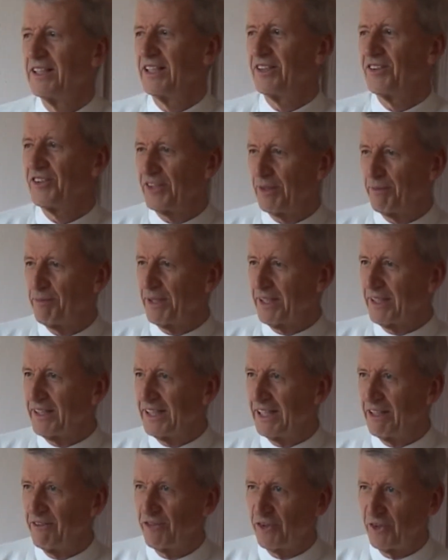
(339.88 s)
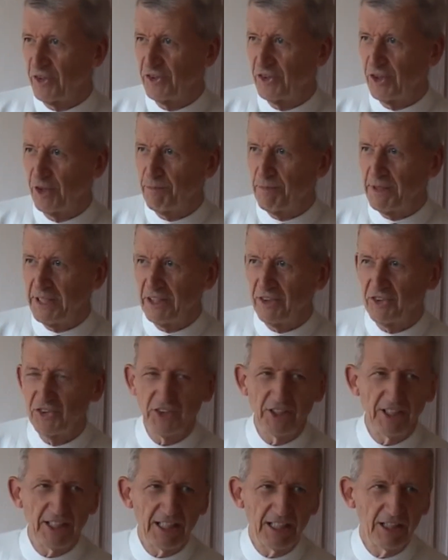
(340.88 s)
And something, therefore, is not being
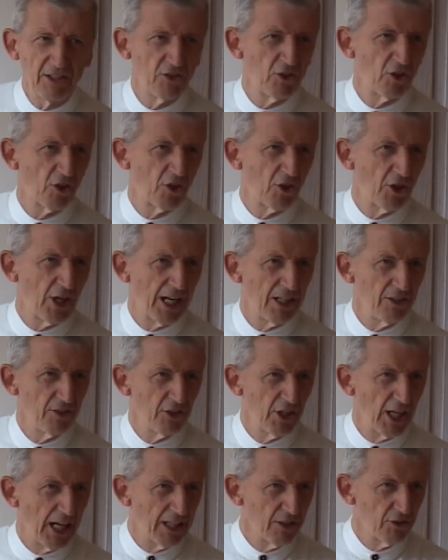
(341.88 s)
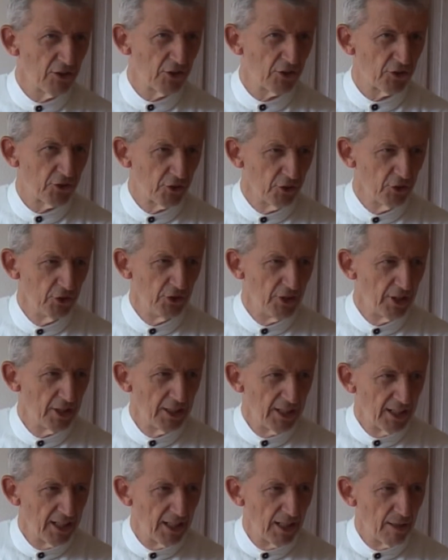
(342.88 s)
seen nor un understood
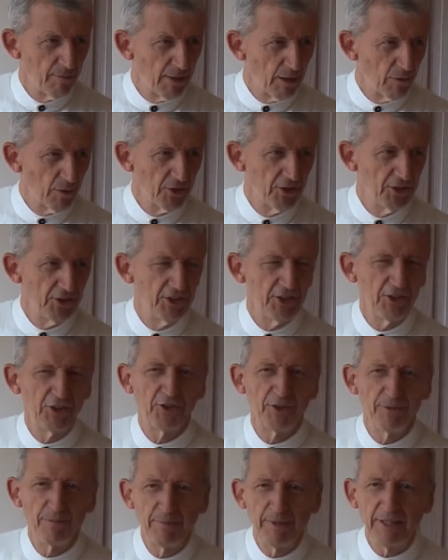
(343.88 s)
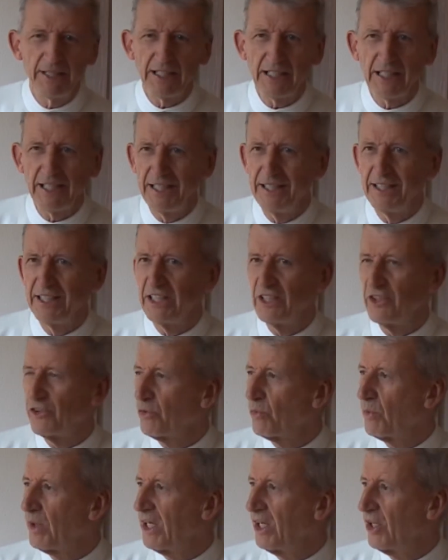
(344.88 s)
about what it is to be in
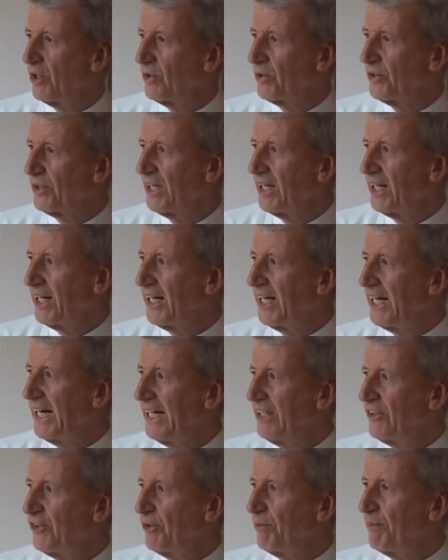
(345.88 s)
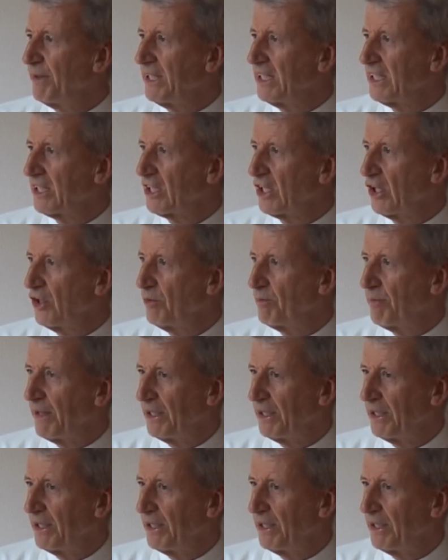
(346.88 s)
this world and to be a co